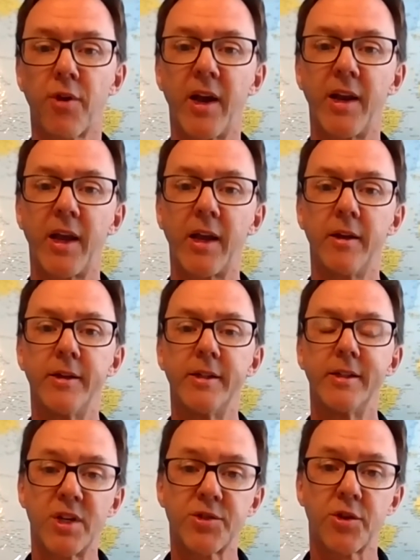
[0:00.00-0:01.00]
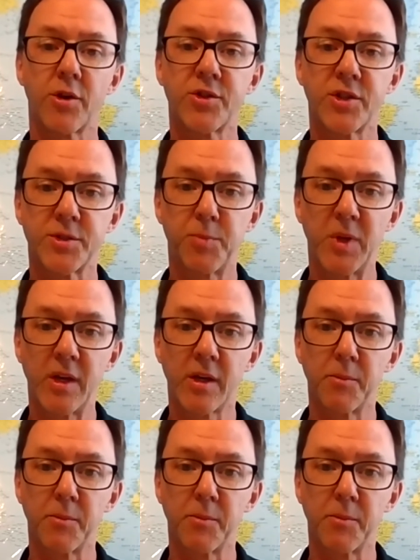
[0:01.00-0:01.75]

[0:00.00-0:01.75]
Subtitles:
training and research is being